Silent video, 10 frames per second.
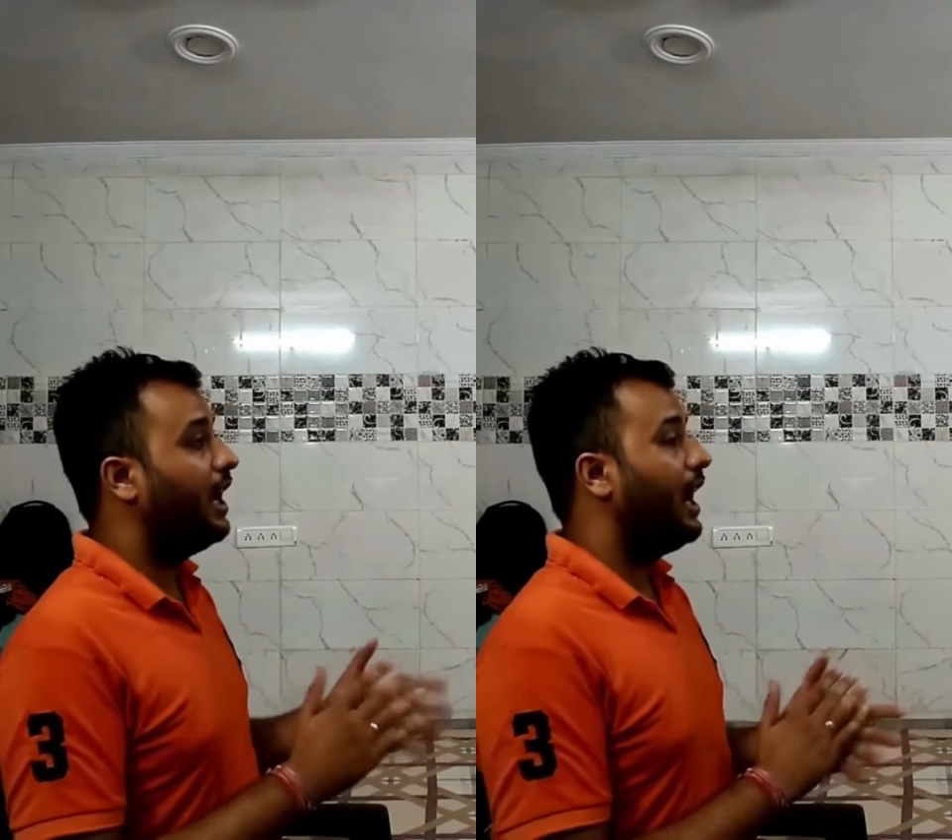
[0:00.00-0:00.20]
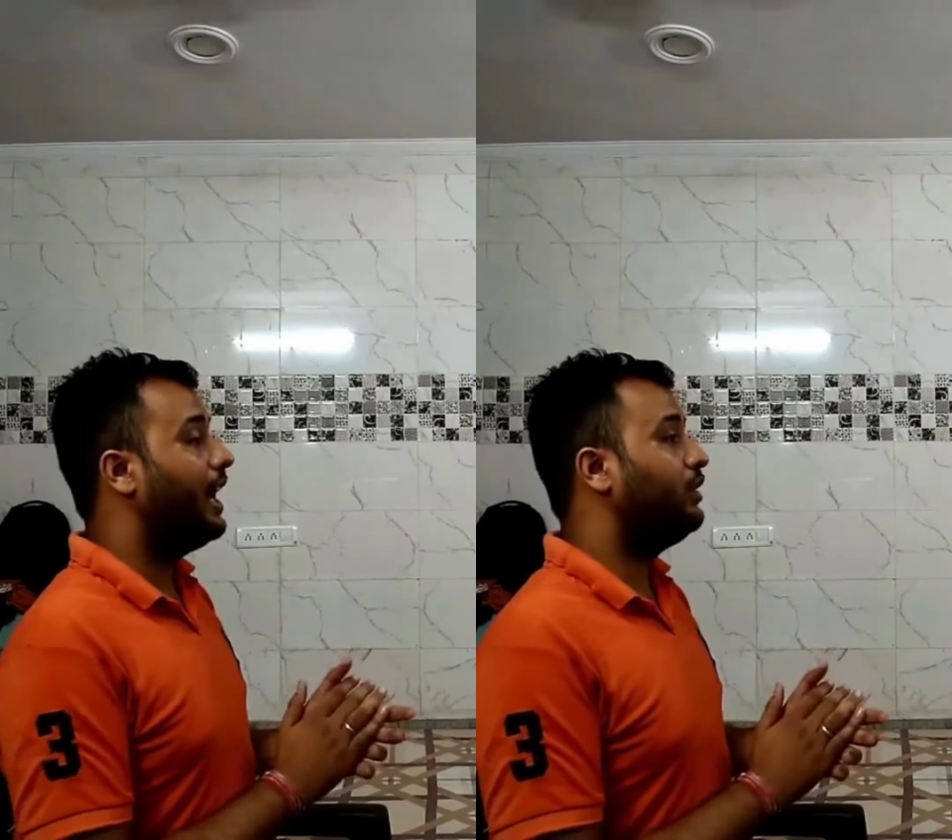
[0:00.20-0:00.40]

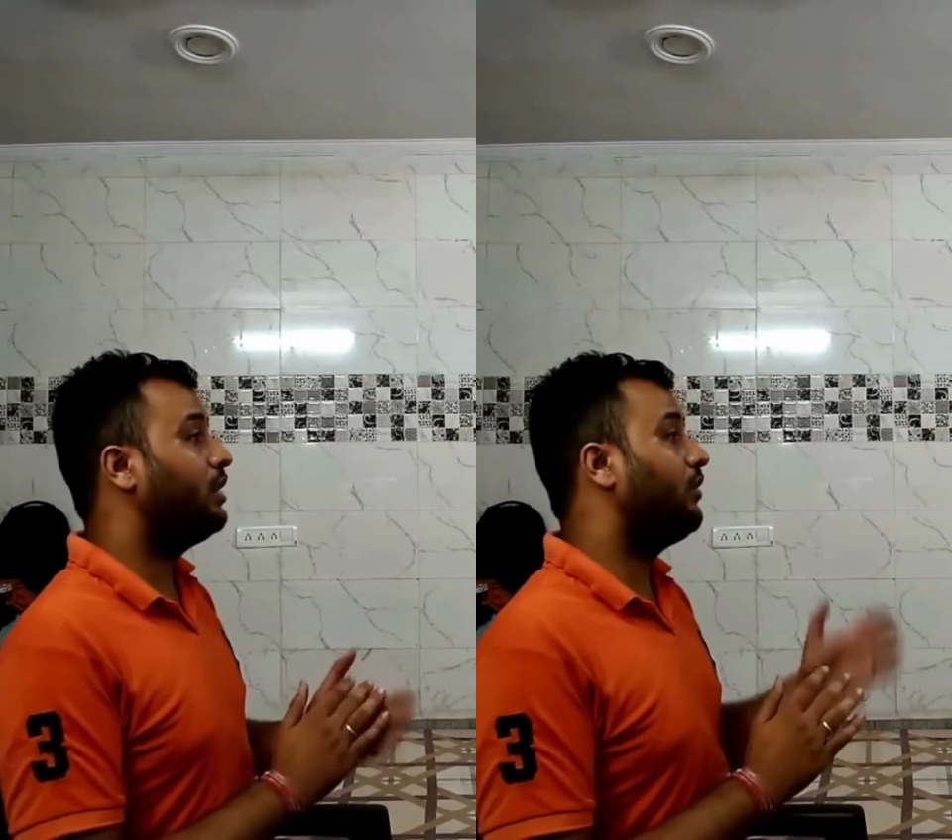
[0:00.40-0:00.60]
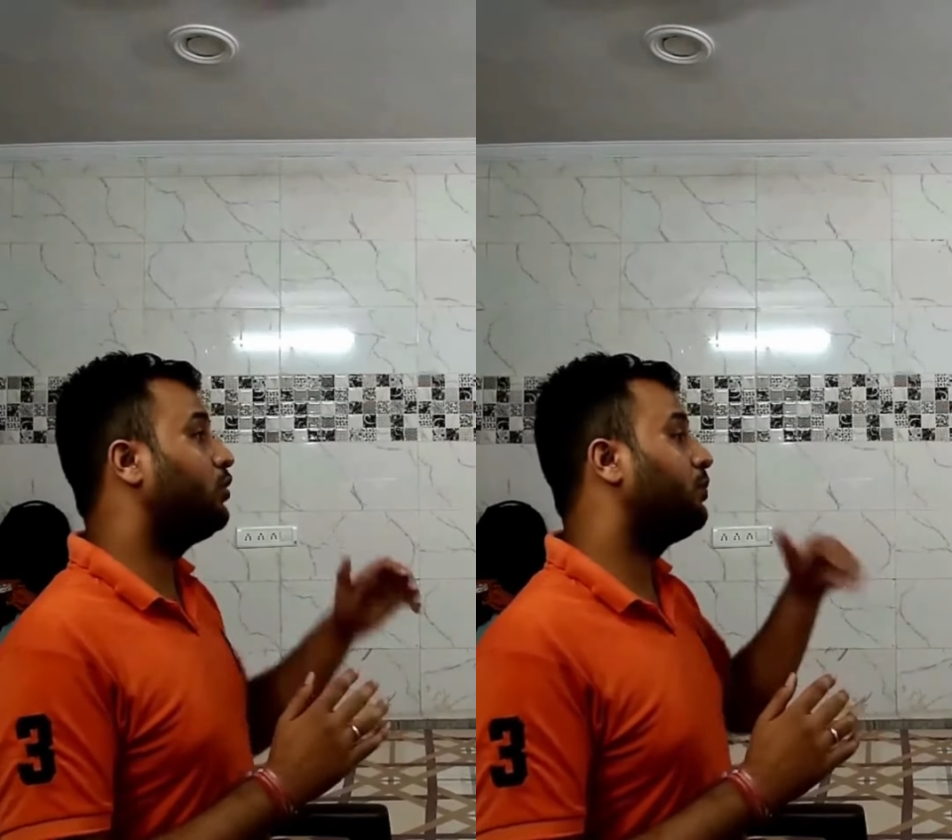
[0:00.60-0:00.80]
and you
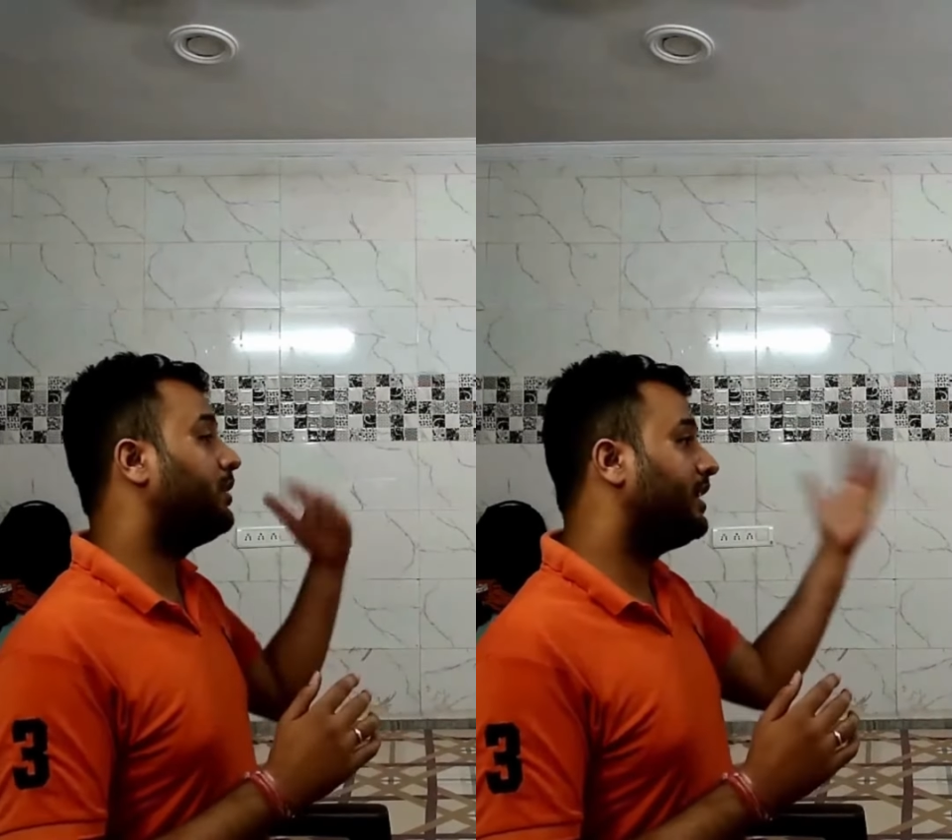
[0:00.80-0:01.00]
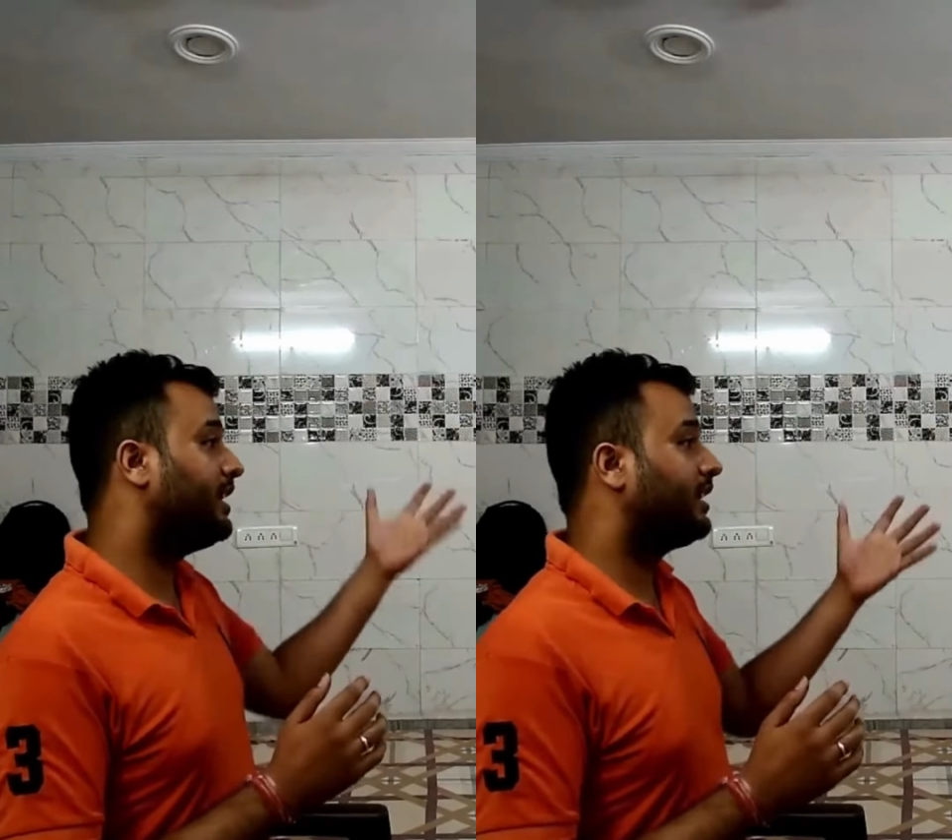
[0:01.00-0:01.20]
have to
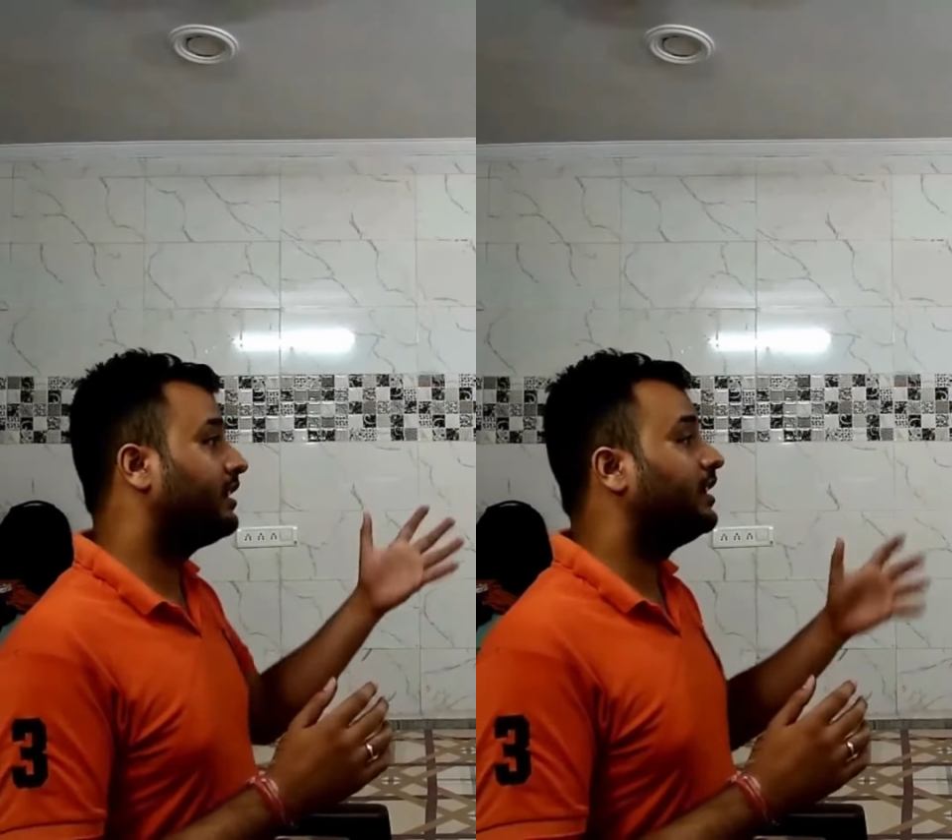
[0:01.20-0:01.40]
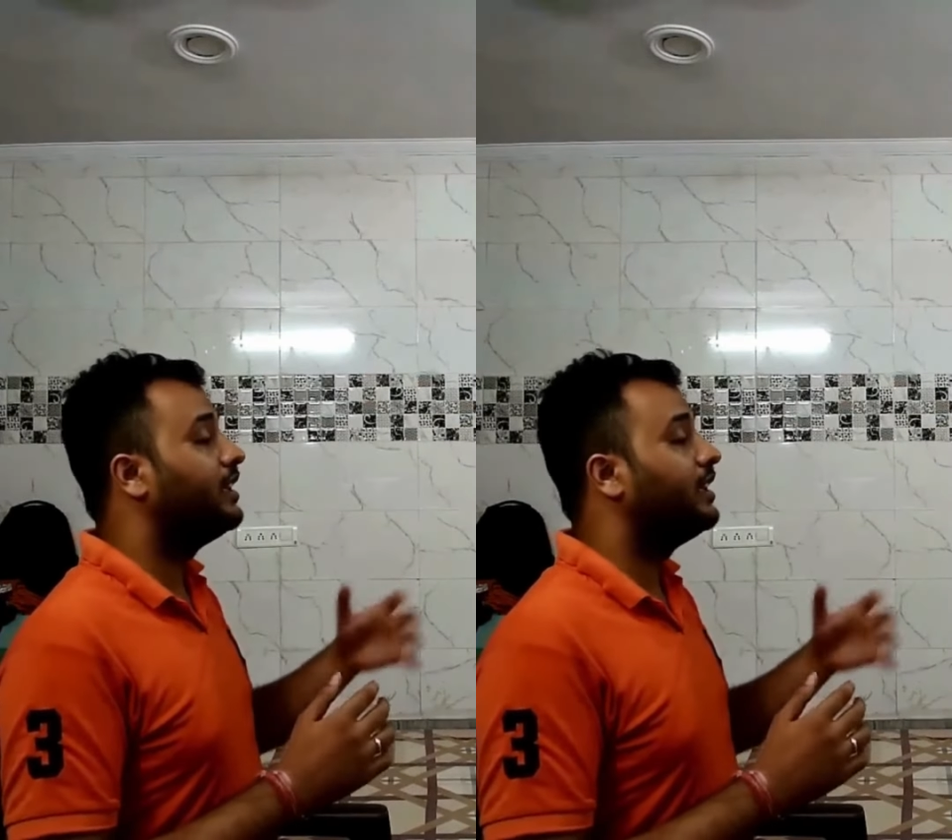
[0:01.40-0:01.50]
predict